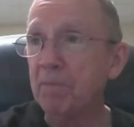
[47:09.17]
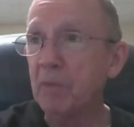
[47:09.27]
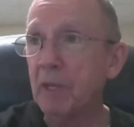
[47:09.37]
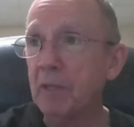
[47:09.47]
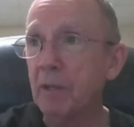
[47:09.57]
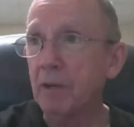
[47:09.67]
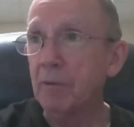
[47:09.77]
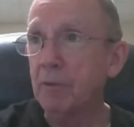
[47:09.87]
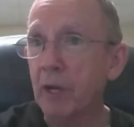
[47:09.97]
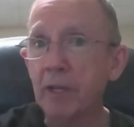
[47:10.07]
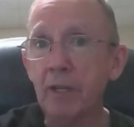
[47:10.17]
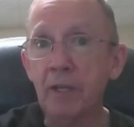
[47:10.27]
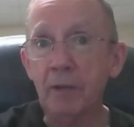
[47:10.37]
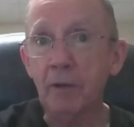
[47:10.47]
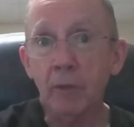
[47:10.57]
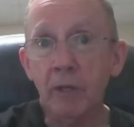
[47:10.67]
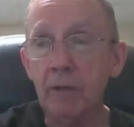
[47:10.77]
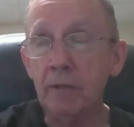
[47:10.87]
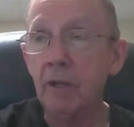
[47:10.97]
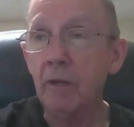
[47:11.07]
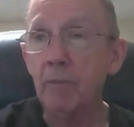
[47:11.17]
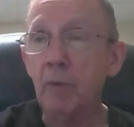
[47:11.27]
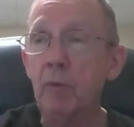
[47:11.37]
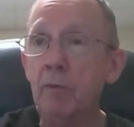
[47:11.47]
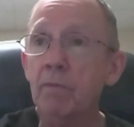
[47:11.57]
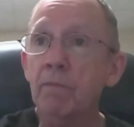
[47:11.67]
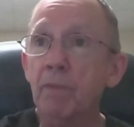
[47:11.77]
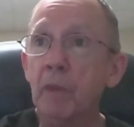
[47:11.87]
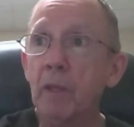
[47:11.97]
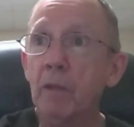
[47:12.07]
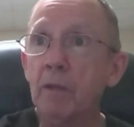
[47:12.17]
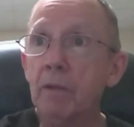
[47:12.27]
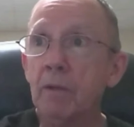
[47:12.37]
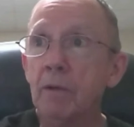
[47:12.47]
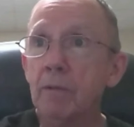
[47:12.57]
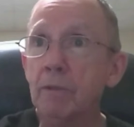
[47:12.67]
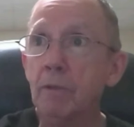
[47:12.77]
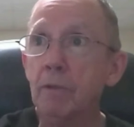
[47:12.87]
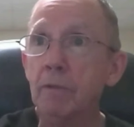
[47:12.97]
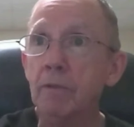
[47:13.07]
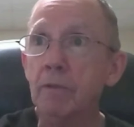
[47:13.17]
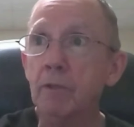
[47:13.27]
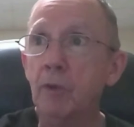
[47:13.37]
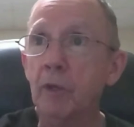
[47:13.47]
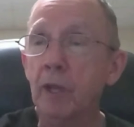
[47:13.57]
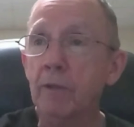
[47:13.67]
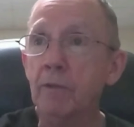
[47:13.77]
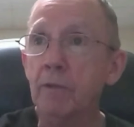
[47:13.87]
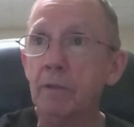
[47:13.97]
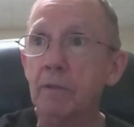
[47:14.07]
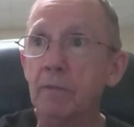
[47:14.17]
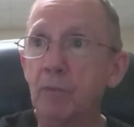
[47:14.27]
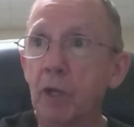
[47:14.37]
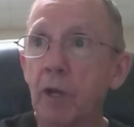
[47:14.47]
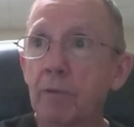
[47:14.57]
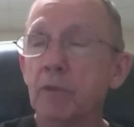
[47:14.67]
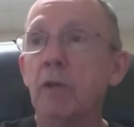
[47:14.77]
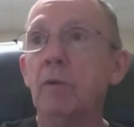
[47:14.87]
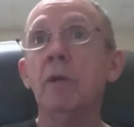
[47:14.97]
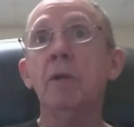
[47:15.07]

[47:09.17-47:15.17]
you know, trying to get on a helicopter when all those jokers are shooting at you is tough. So